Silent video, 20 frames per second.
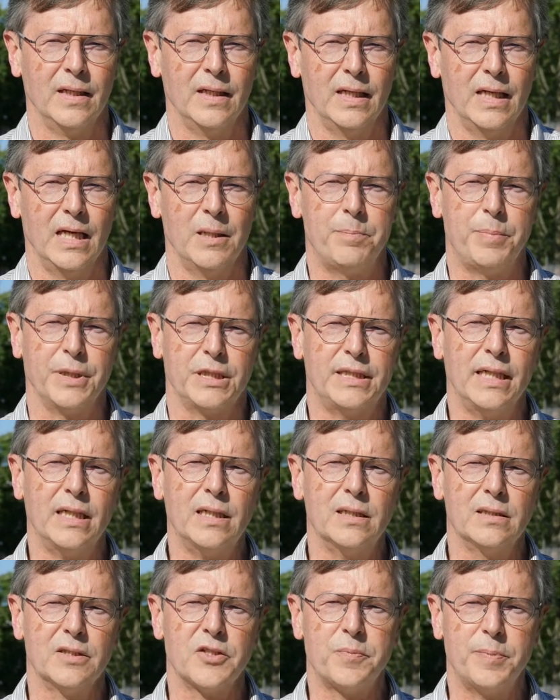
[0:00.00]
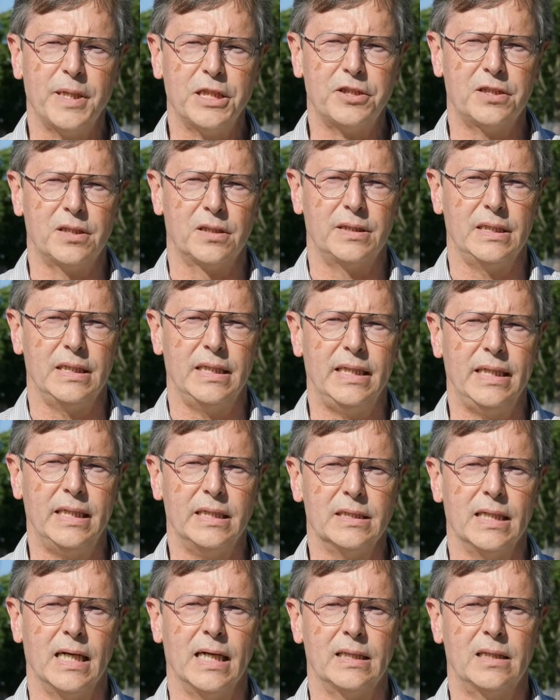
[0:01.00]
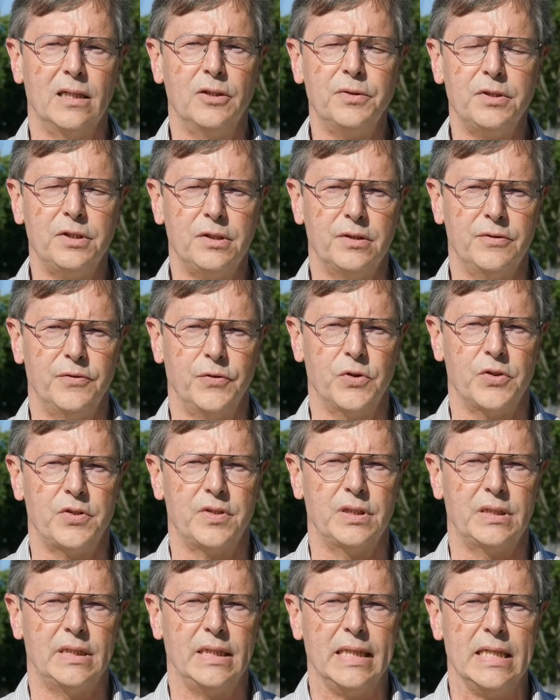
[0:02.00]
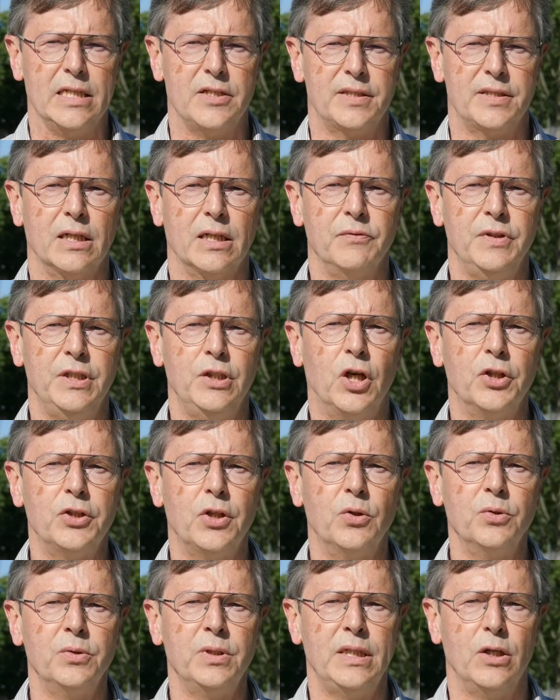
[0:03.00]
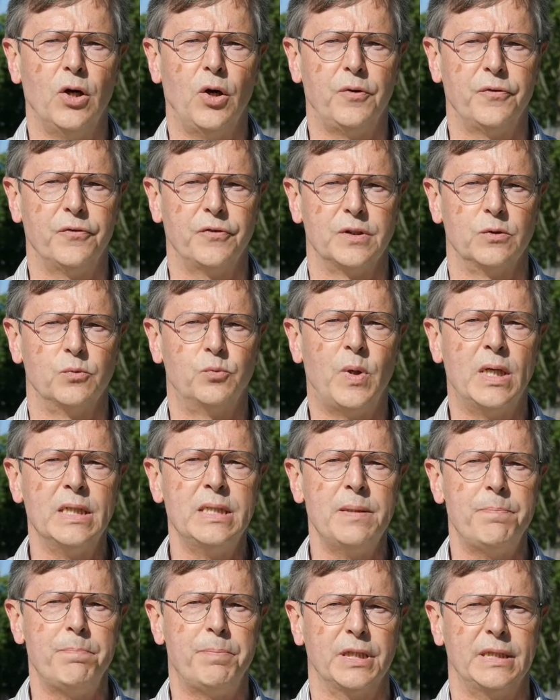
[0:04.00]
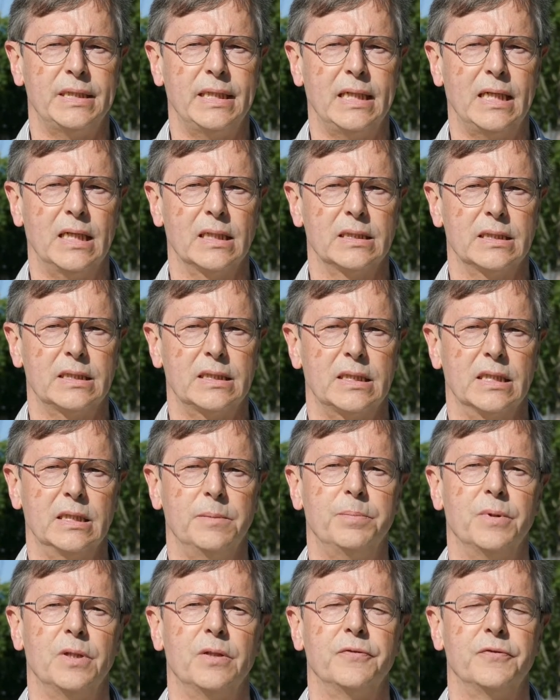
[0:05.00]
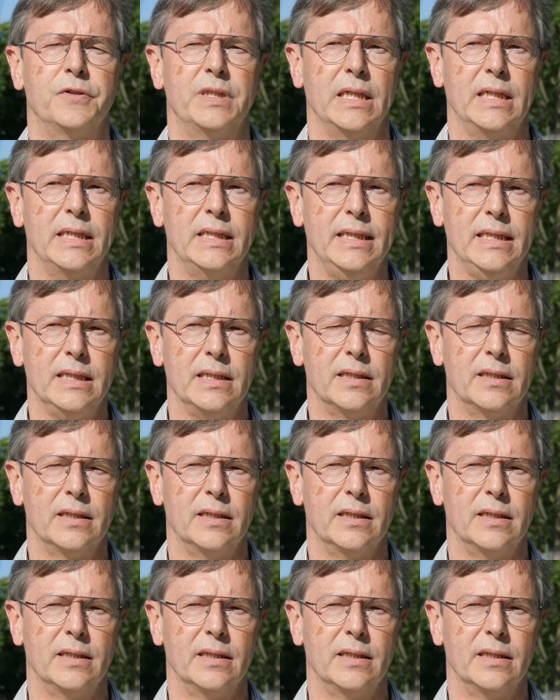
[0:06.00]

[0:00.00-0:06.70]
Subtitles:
A particular specialty here at Lund University is we not only offer one particular type of technique,